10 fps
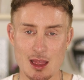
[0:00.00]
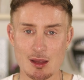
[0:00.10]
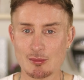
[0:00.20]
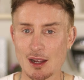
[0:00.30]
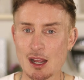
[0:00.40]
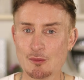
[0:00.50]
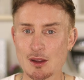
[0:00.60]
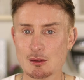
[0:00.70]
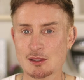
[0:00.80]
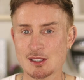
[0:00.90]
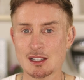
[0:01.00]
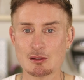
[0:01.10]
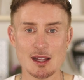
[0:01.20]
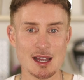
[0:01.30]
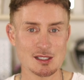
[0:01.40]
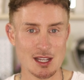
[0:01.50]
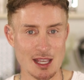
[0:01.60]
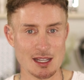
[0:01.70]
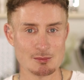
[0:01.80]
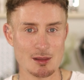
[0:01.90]
And radiofrequency creates
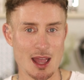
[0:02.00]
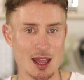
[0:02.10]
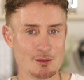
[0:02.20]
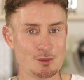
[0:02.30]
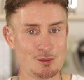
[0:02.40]
heat, and